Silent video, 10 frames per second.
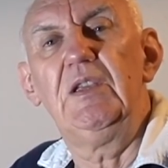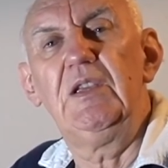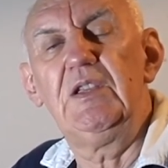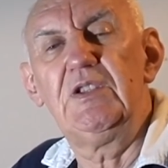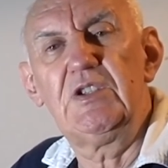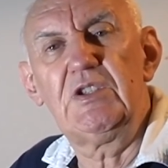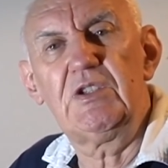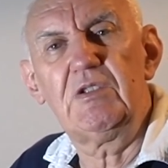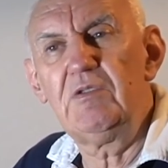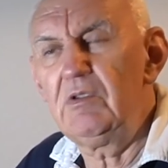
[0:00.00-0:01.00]

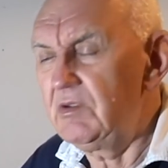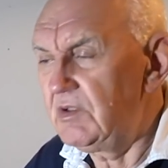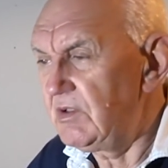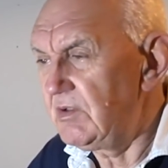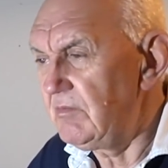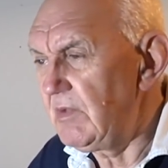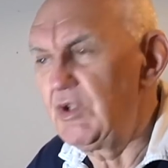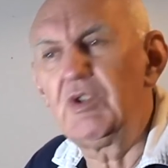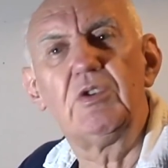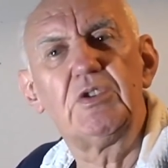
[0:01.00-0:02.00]
It's not
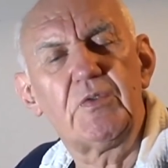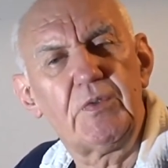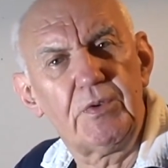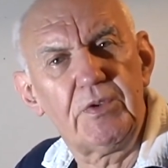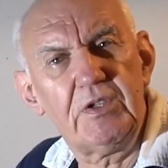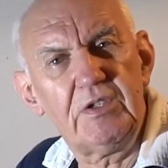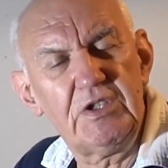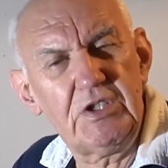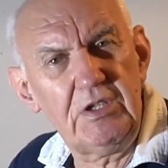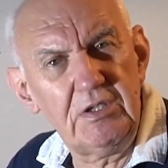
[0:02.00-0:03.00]
much use for the
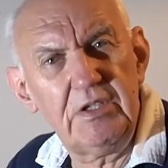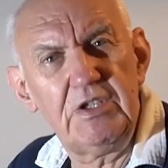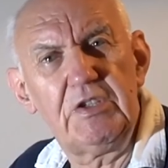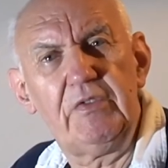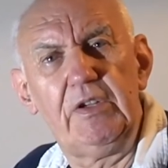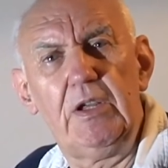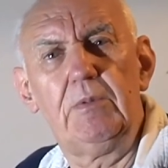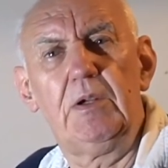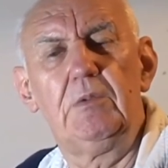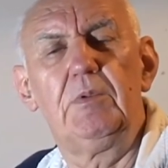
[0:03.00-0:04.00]

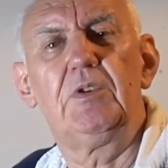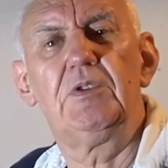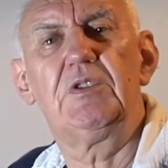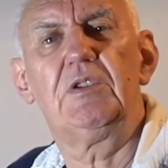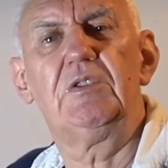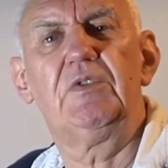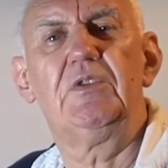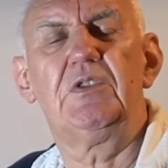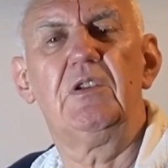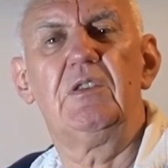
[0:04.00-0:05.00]
IC9700 because as
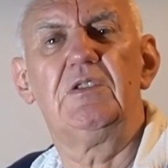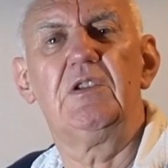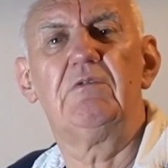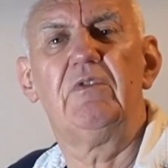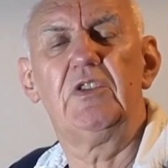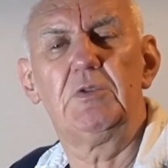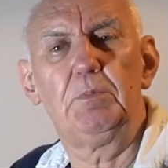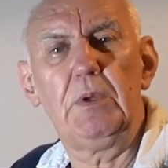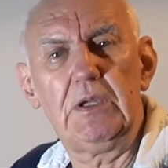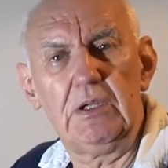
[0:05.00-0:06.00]
far as I know there's no reverse
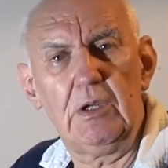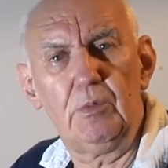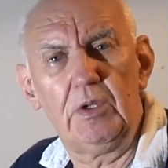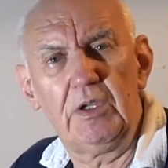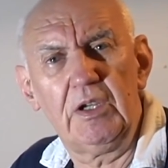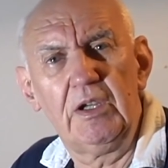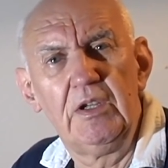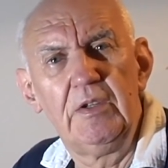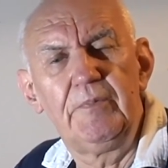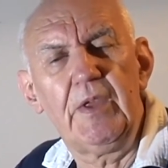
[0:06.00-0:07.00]
beacon network
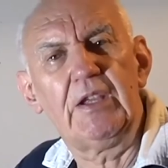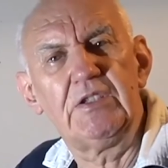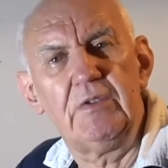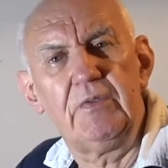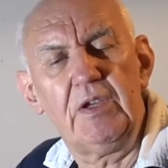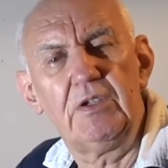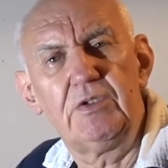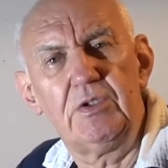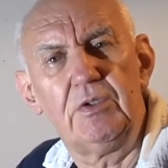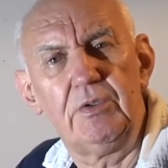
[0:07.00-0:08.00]
active
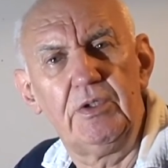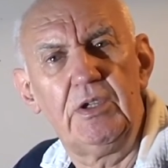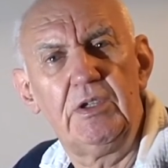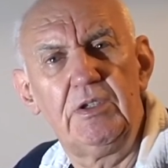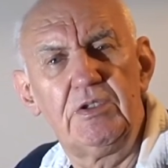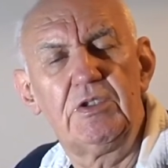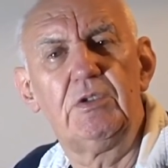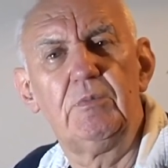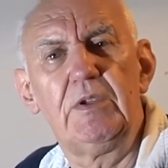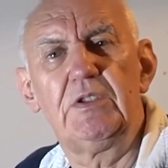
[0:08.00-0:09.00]
yet on uh,
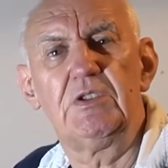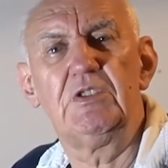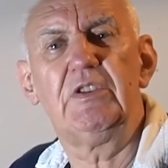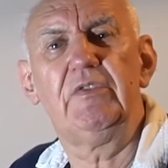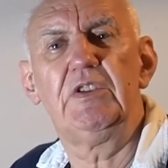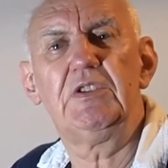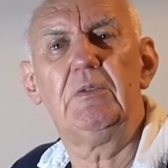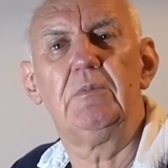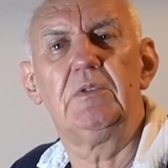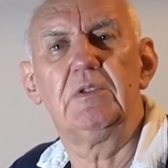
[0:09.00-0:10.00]
2 meters and 70
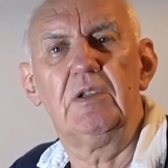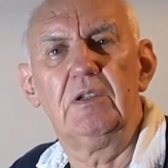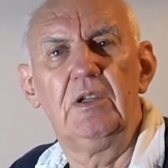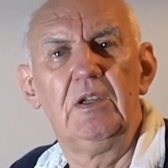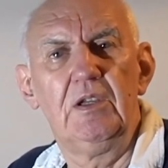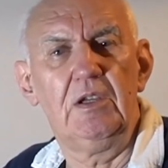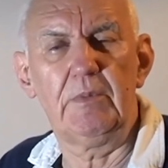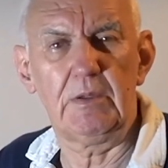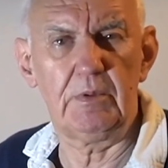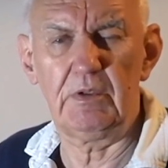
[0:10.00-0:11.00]
sems.
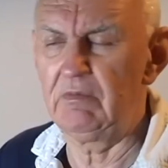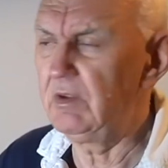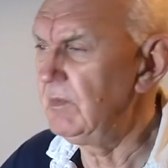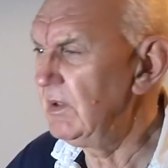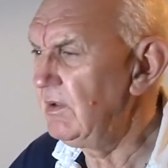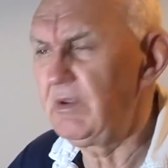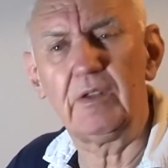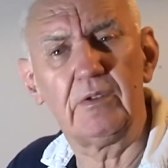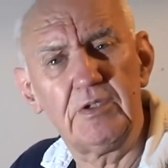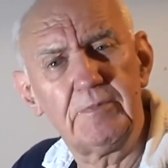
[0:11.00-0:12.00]
May be wrong, but I don't
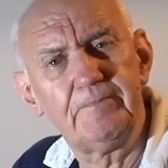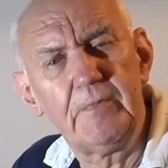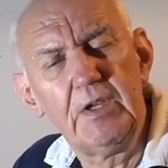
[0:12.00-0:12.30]
think there is.